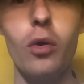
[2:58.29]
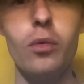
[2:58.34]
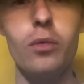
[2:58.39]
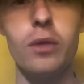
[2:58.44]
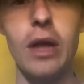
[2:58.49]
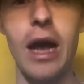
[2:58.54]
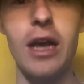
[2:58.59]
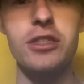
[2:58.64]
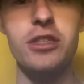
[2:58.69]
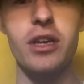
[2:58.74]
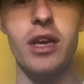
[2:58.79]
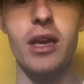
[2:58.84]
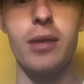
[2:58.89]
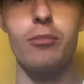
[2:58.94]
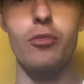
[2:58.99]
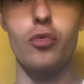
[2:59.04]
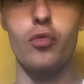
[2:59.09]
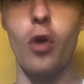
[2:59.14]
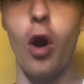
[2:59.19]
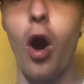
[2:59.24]
last
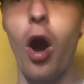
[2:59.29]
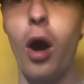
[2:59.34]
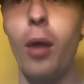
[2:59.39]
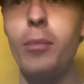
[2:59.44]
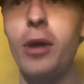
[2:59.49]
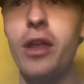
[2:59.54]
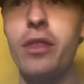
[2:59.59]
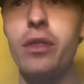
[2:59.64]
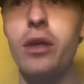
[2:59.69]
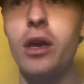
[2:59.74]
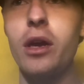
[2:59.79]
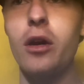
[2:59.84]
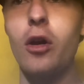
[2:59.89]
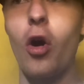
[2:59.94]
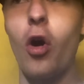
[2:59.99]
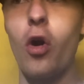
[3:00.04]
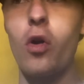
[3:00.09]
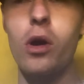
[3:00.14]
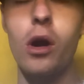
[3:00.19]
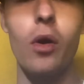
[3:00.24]
name Rom, I think,
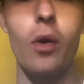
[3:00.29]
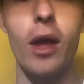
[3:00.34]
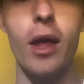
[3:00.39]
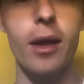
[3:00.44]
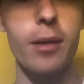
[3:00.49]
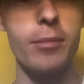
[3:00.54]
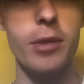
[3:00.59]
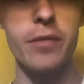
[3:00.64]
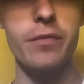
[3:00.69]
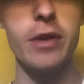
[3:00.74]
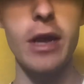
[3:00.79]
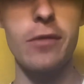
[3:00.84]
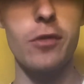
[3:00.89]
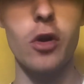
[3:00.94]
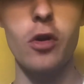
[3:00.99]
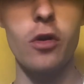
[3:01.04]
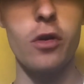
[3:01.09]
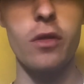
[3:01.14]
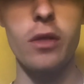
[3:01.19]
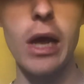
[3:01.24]
R-O-M. I've never
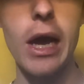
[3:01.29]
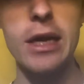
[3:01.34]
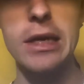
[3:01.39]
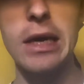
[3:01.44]
heard of that